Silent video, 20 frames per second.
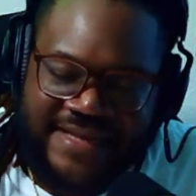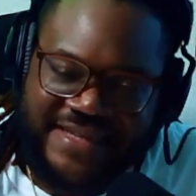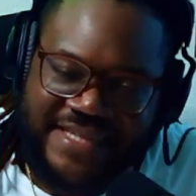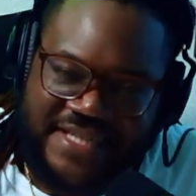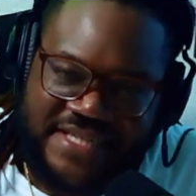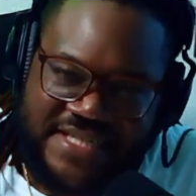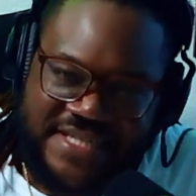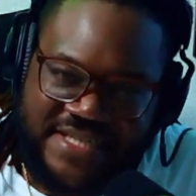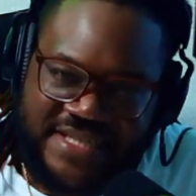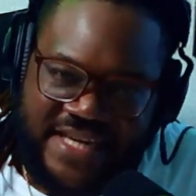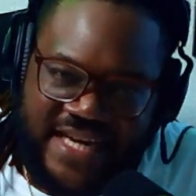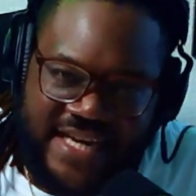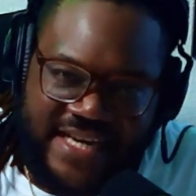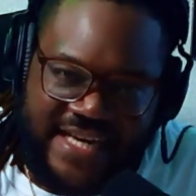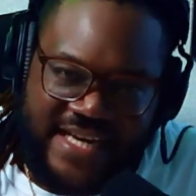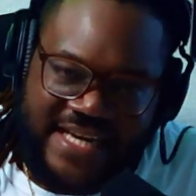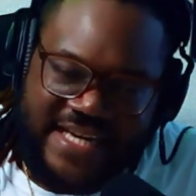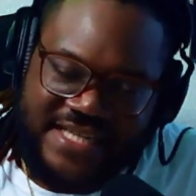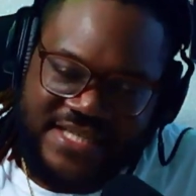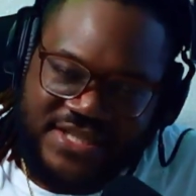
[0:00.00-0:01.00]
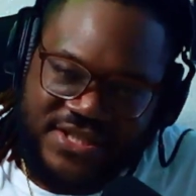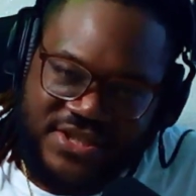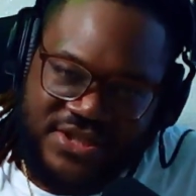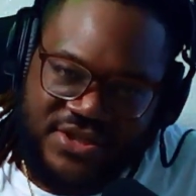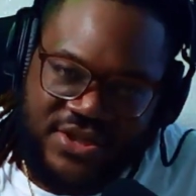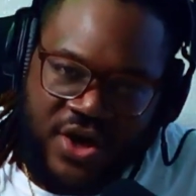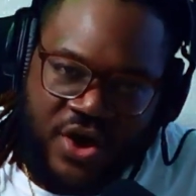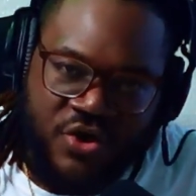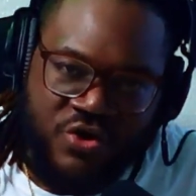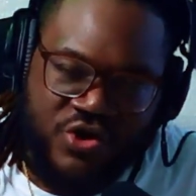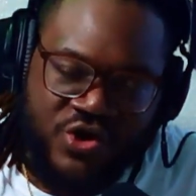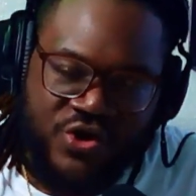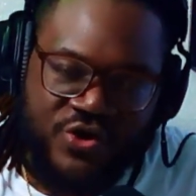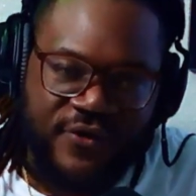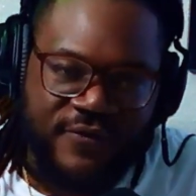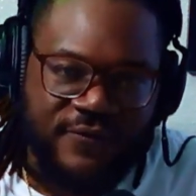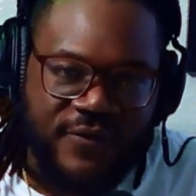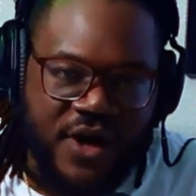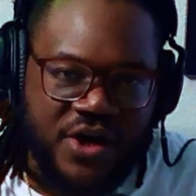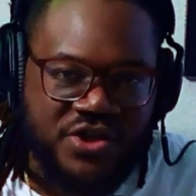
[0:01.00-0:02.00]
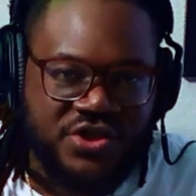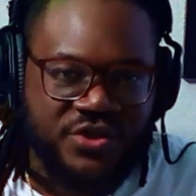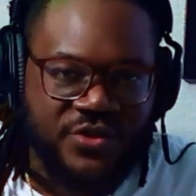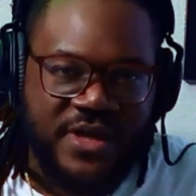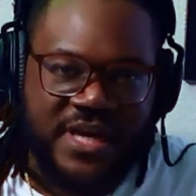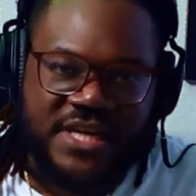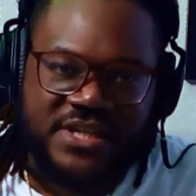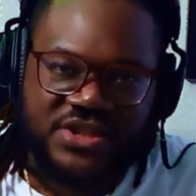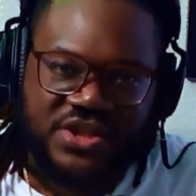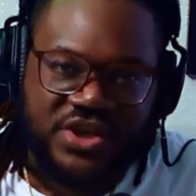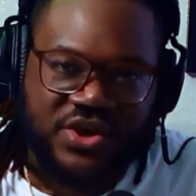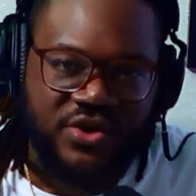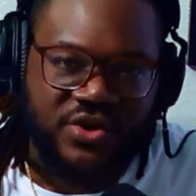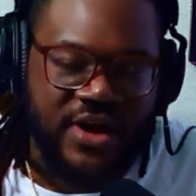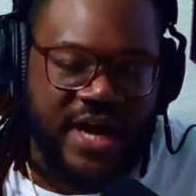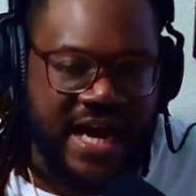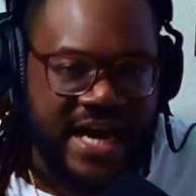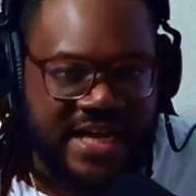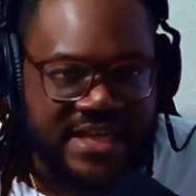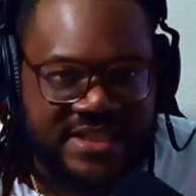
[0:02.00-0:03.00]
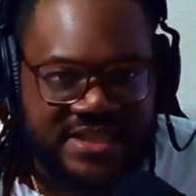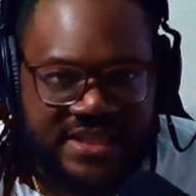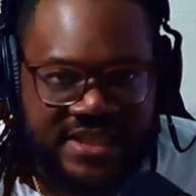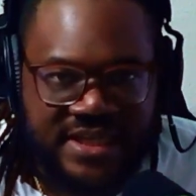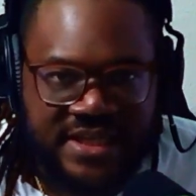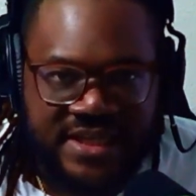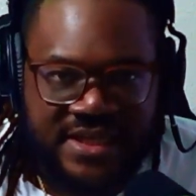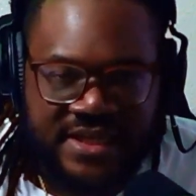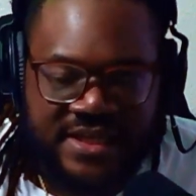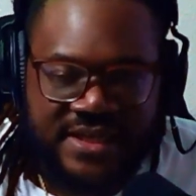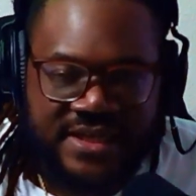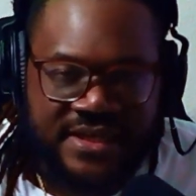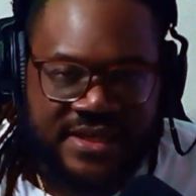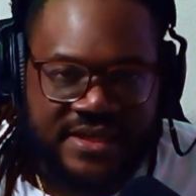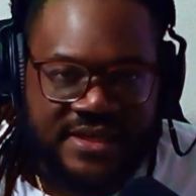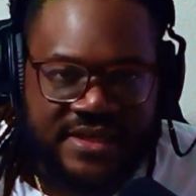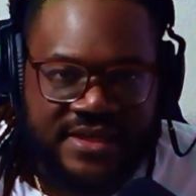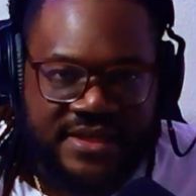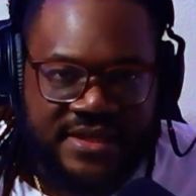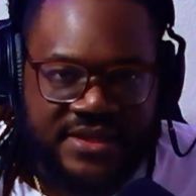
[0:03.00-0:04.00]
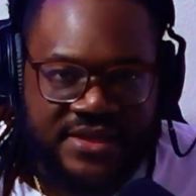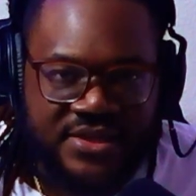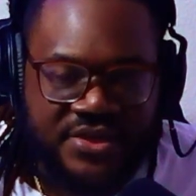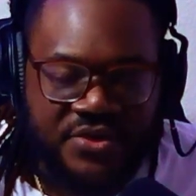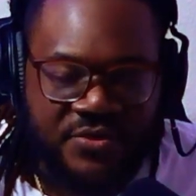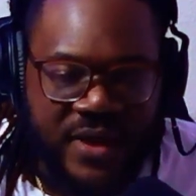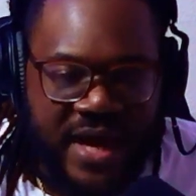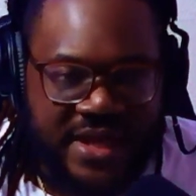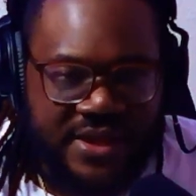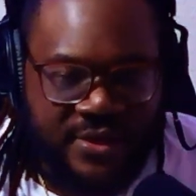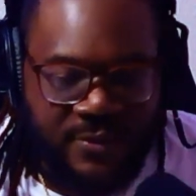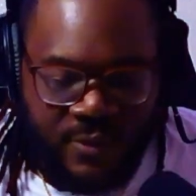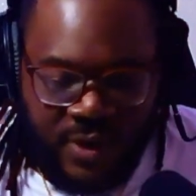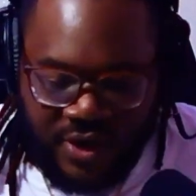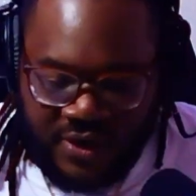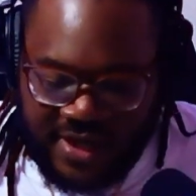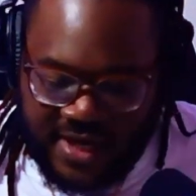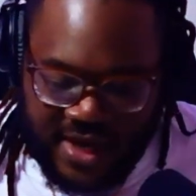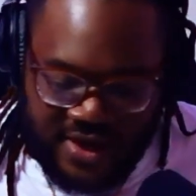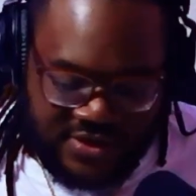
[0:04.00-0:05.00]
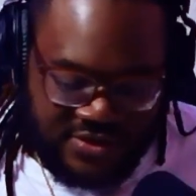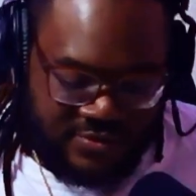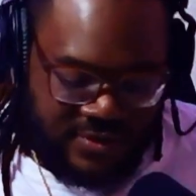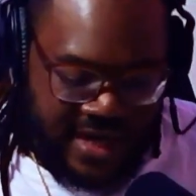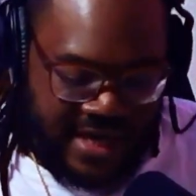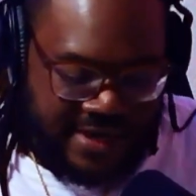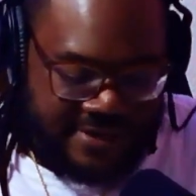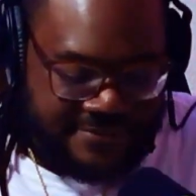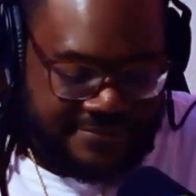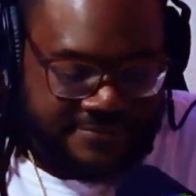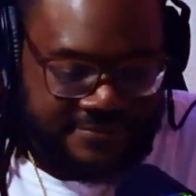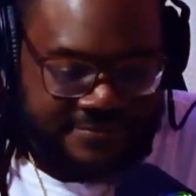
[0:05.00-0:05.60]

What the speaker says: This shit is so universal, it's crazy. You at the workhouse, right?